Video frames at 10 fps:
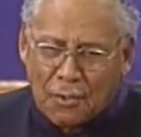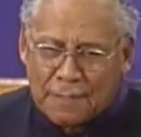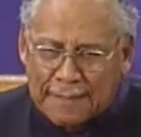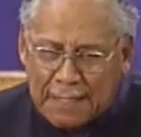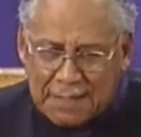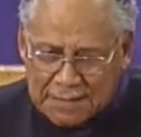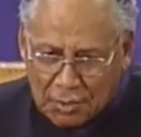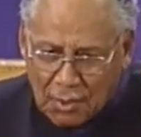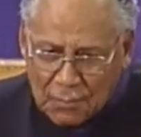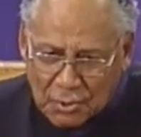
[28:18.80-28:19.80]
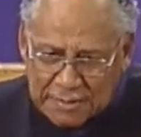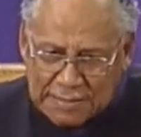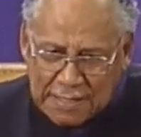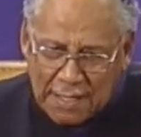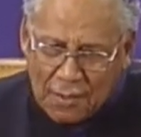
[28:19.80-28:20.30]
don't think so. I'm going to
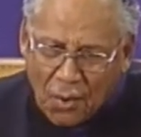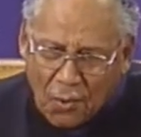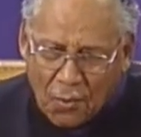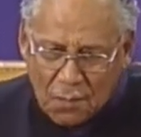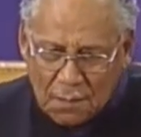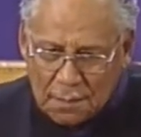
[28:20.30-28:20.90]
stay home.